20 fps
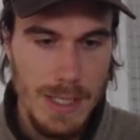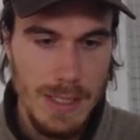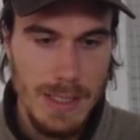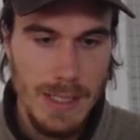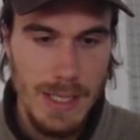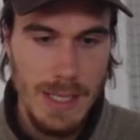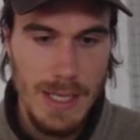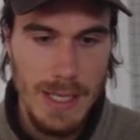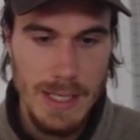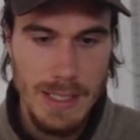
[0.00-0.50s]

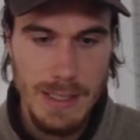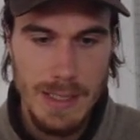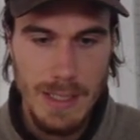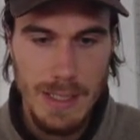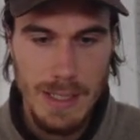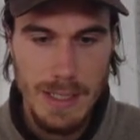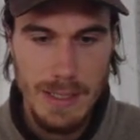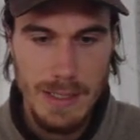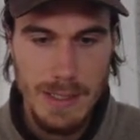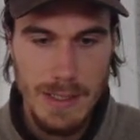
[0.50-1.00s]
is
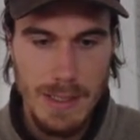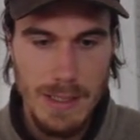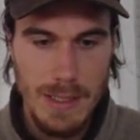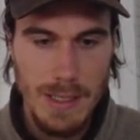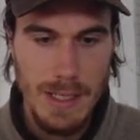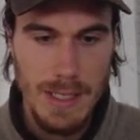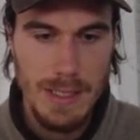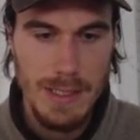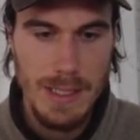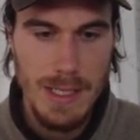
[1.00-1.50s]

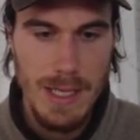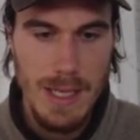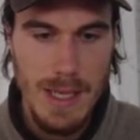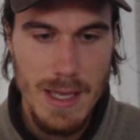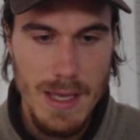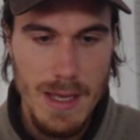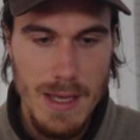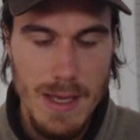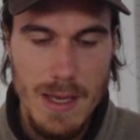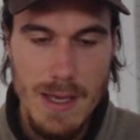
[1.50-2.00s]

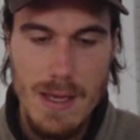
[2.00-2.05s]
the